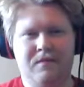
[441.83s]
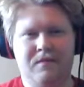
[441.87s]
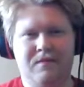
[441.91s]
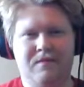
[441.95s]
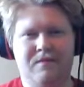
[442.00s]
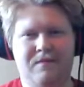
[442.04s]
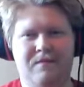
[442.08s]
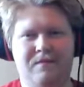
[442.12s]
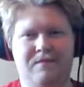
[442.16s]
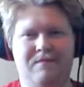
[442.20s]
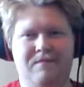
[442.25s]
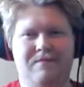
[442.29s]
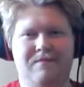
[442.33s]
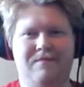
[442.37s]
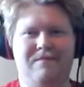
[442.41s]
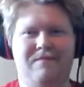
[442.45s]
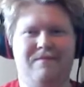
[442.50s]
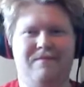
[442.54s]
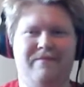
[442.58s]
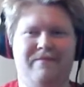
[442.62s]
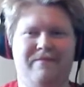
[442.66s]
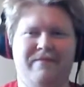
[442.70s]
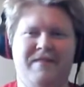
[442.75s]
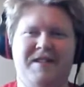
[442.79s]
Hmm.
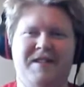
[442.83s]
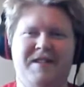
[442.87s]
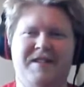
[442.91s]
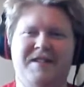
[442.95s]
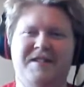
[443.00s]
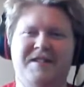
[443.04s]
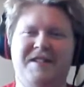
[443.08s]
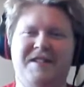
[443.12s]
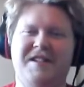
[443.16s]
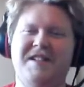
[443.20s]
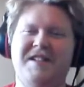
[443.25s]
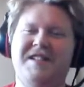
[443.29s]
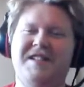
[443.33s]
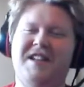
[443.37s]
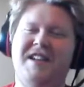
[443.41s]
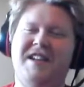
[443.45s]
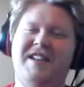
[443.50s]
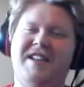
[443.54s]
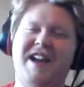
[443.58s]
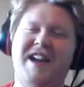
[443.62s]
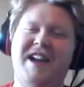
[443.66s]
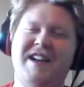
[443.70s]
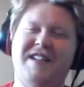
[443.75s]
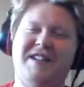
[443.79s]
So he's like
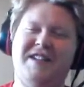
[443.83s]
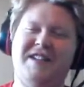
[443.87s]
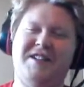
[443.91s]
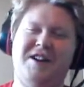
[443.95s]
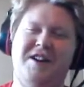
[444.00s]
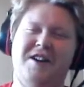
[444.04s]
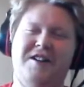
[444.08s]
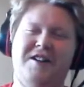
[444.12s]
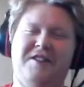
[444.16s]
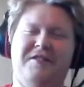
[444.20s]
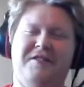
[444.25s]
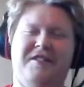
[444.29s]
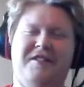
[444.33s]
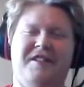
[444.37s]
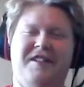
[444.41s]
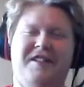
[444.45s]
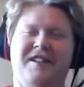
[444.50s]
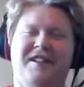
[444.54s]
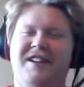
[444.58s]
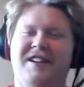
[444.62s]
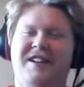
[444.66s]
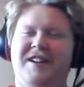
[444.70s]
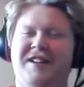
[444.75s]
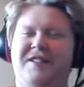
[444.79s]
Kang the Conqueror,
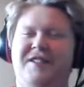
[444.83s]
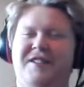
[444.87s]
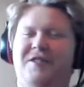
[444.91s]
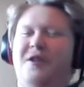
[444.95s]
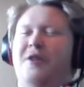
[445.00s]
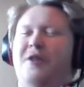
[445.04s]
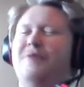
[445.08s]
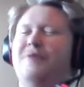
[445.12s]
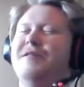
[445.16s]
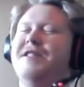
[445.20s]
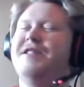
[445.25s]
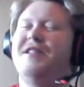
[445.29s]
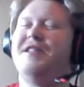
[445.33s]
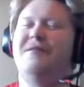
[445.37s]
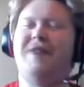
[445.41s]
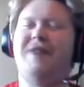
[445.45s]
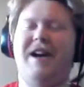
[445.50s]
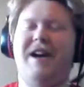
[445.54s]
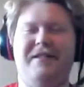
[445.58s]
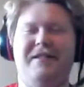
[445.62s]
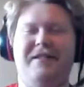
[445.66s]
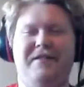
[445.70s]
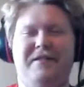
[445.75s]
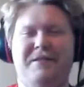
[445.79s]
always
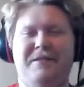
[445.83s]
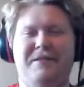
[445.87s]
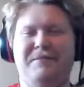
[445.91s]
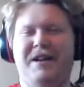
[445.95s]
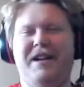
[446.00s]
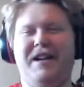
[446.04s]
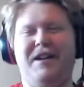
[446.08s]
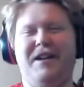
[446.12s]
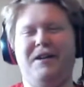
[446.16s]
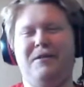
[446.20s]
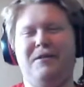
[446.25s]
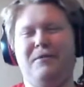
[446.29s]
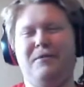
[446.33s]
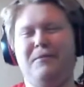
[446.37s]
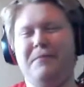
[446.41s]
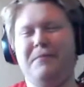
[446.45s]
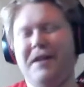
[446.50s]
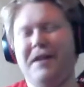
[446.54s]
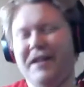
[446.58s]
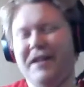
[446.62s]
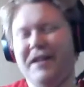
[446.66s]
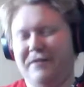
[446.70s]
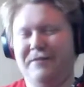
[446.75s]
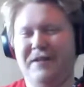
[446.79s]
around. No matter how
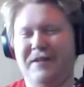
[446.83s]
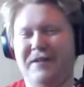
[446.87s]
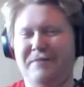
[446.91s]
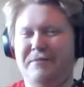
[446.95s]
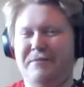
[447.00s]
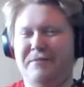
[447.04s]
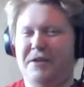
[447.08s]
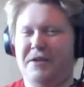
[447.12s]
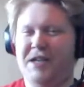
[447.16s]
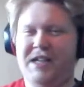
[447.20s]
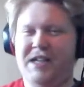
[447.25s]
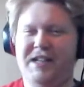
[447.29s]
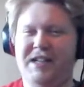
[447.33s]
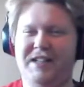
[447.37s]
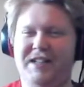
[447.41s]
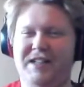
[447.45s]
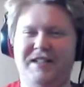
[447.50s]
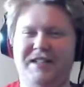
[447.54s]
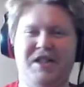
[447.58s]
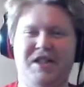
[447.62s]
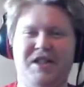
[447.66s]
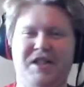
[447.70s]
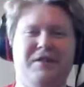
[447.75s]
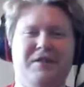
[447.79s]
many of him you kill,
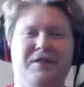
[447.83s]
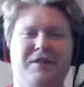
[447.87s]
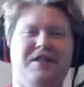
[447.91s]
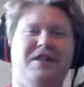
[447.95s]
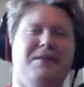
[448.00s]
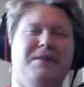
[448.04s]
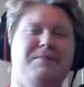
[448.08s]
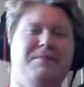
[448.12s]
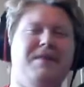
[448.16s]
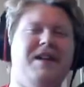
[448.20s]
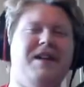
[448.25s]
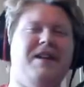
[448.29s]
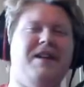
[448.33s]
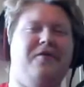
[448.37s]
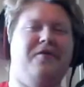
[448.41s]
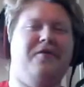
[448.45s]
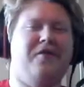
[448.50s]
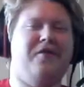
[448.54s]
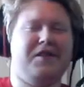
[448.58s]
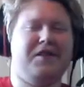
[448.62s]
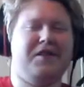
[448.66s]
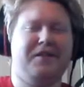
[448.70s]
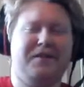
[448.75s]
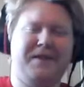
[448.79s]
it's always gonna be a
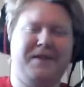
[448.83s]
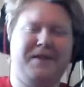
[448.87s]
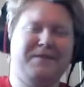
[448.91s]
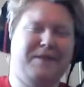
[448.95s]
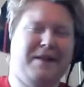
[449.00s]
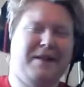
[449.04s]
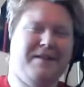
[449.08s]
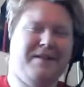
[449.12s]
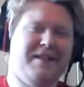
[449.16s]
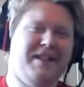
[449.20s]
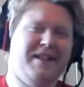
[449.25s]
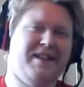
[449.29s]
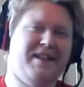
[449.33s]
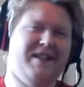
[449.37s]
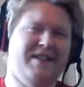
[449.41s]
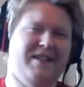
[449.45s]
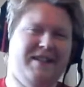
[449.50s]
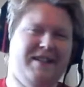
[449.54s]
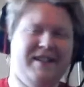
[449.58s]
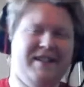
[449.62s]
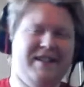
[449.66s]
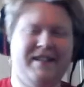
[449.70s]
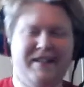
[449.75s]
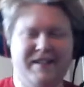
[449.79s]
verse of him out there.
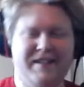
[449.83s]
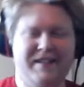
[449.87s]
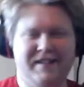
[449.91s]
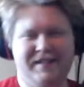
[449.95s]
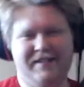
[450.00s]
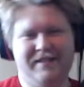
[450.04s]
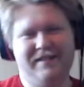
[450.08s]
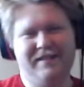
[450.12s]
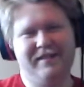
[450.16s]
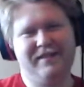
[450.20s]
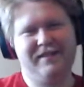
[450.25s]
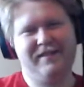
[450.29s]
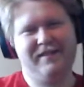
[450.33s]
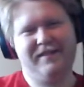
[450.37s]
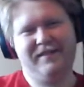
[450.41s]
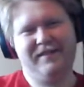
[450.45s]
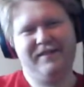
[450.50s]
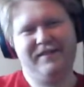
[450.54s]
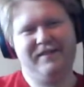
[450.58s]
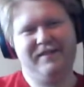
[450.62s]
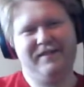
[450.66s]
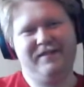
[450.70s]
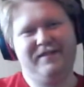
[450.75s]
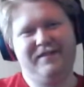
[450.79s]
One with
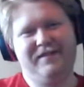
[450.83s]
everything.